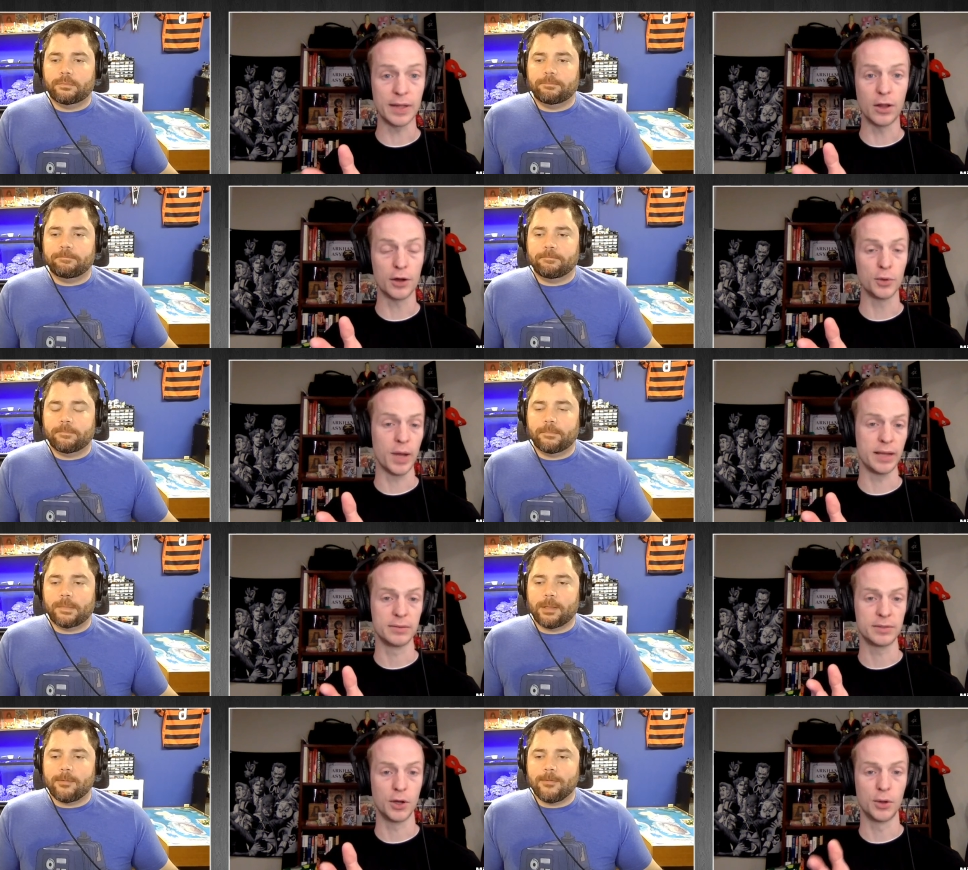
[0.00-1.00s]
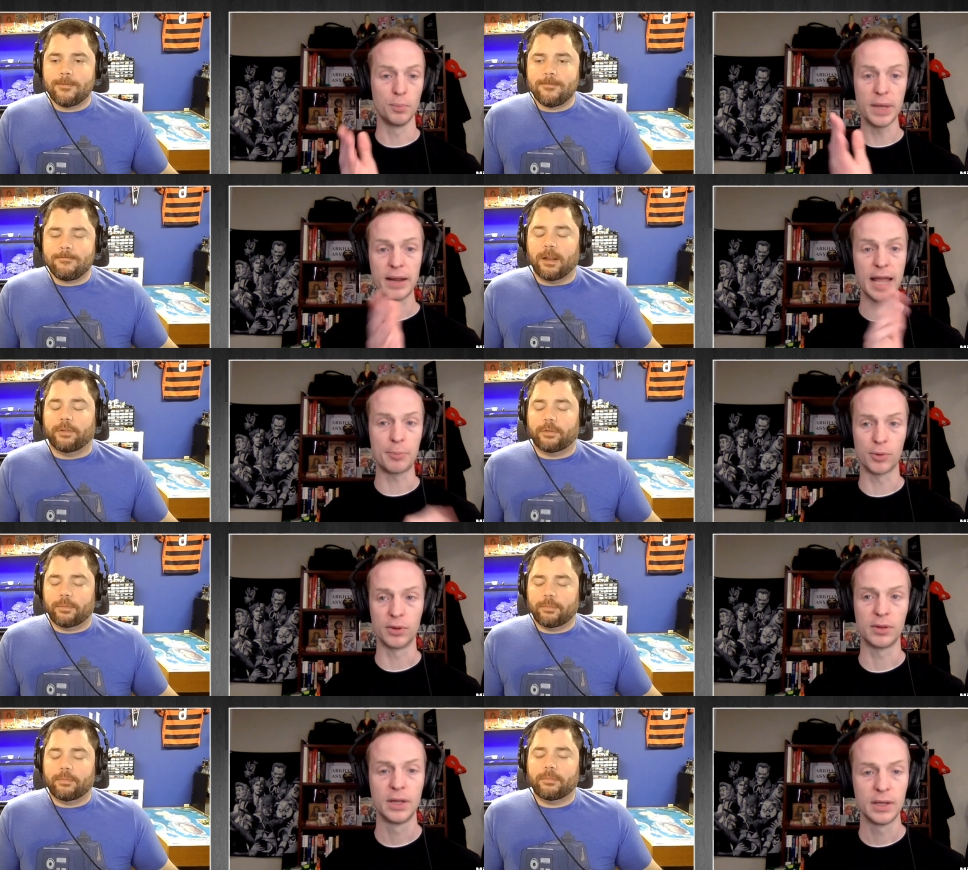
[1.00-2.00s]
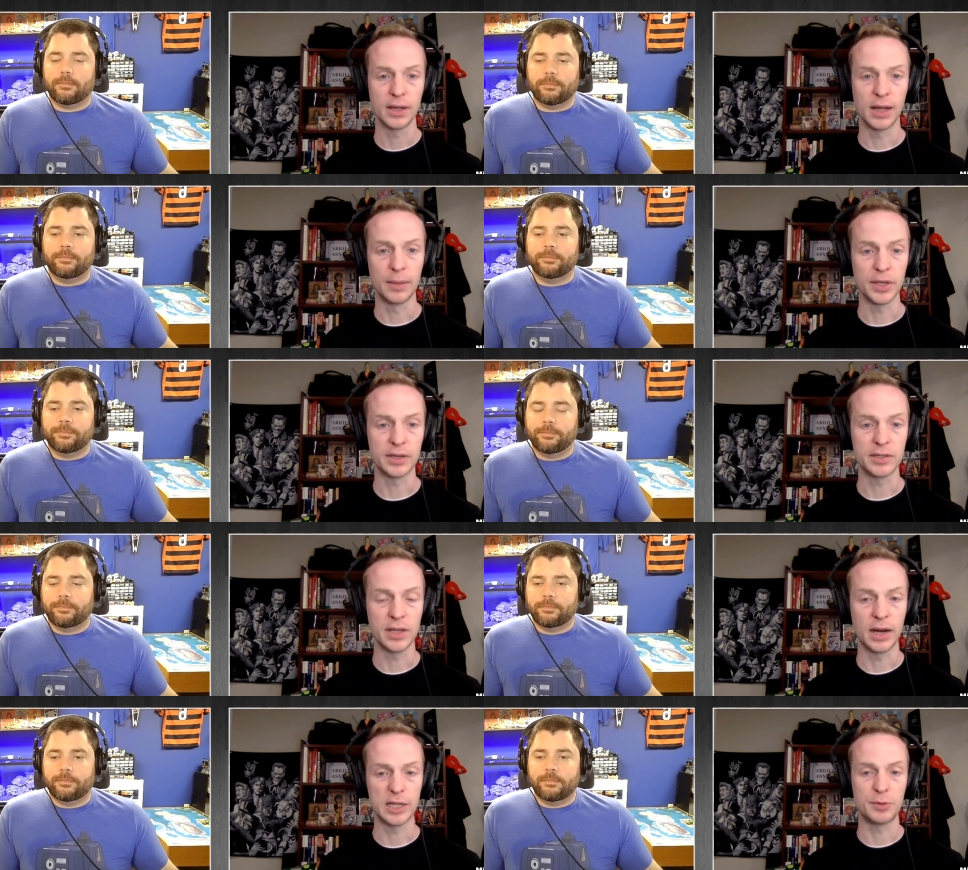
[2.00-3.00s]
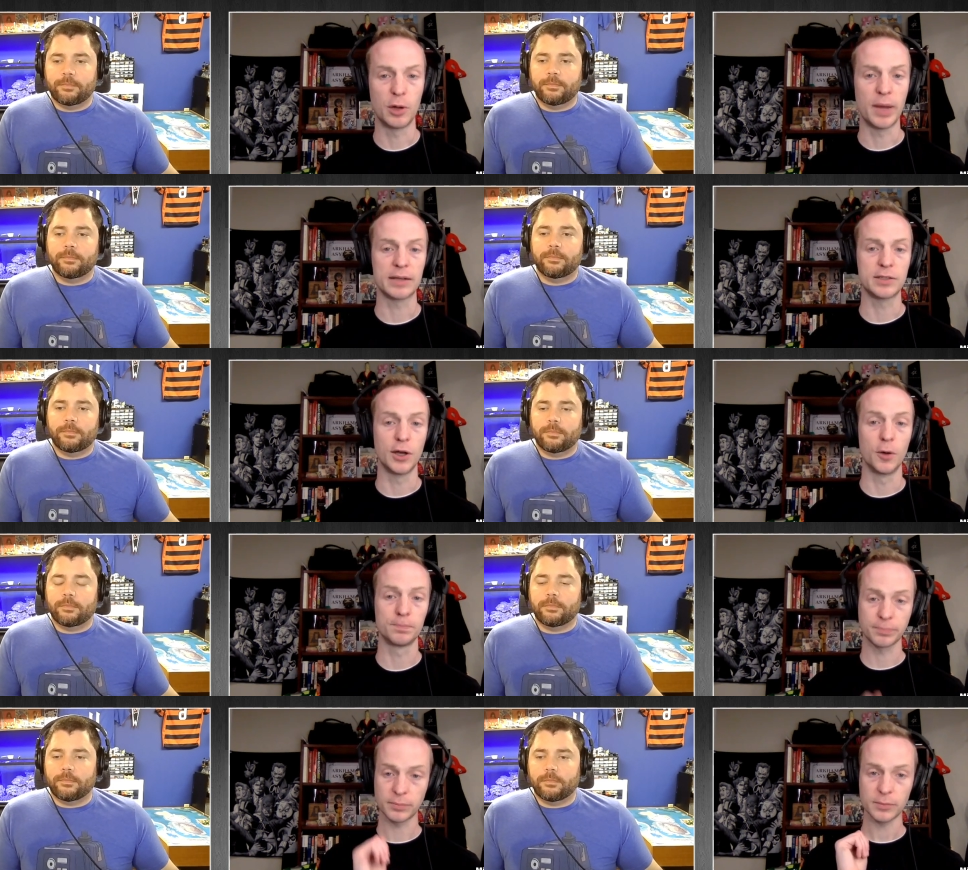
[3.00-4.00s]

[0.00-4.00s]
Speaker 1: have that long to wait. So mid April, nice. um, you get to see it on HBO Max. So